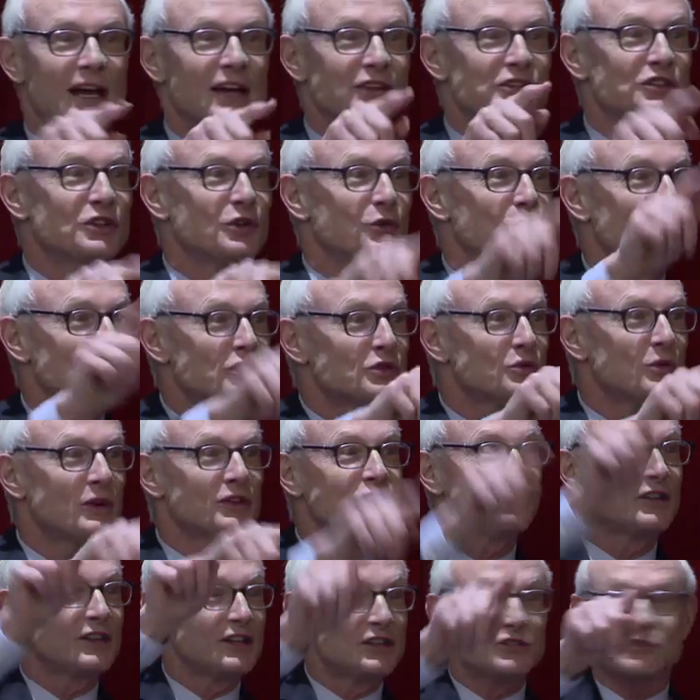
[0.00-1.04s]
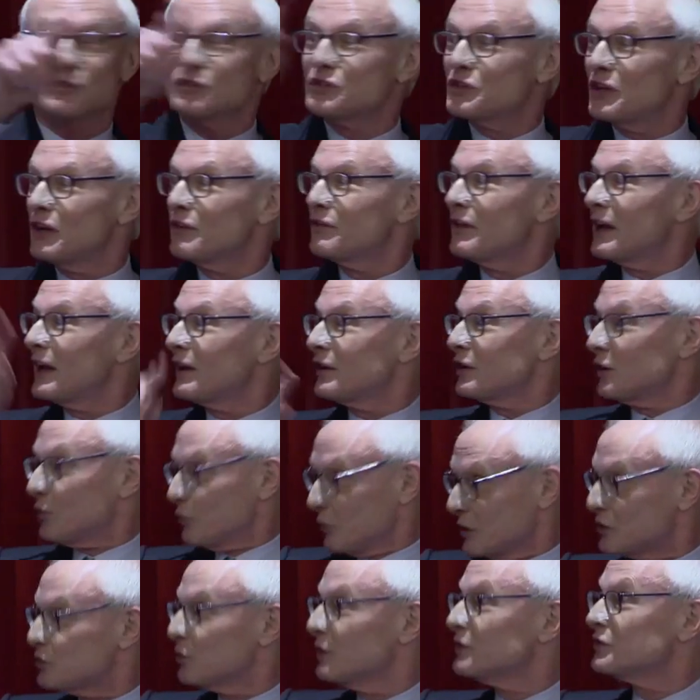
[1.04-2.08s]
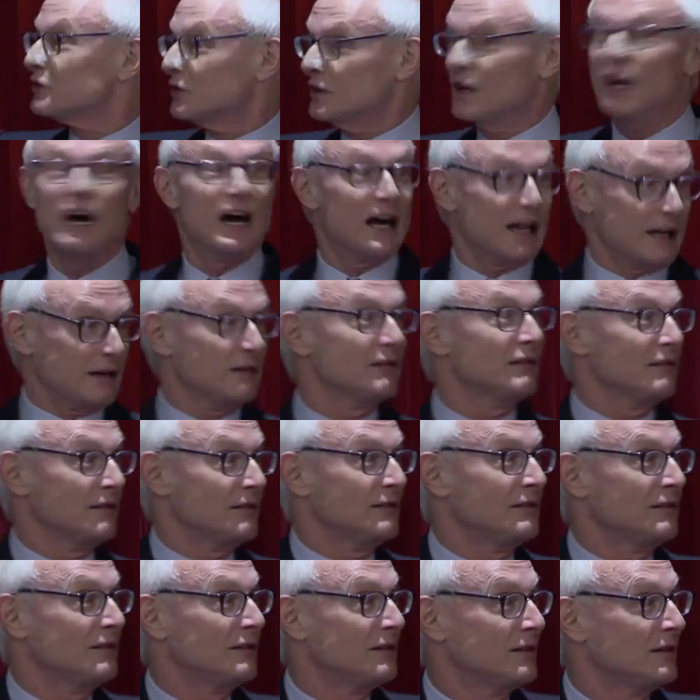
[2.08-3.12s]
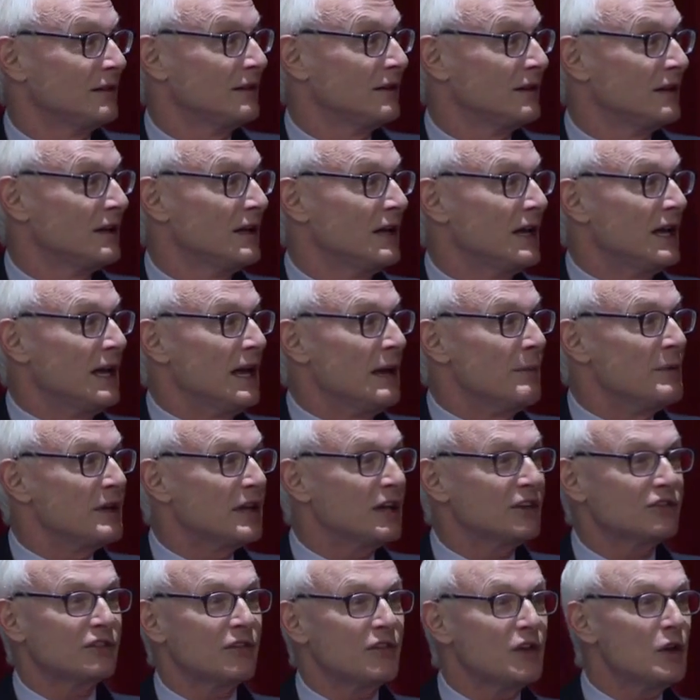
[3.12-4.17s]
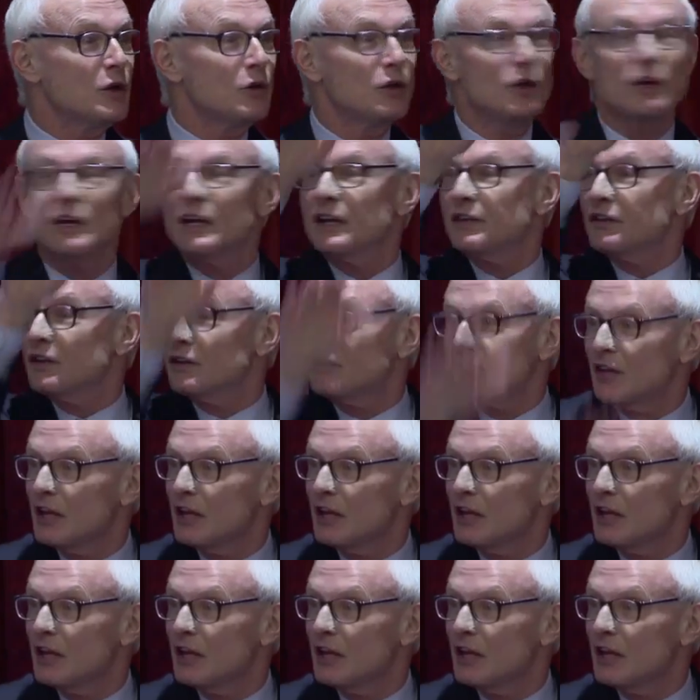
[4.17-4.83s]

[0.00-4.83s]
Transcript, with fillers: ask you which ones of these are shared value and which ones are not. Because if you look at the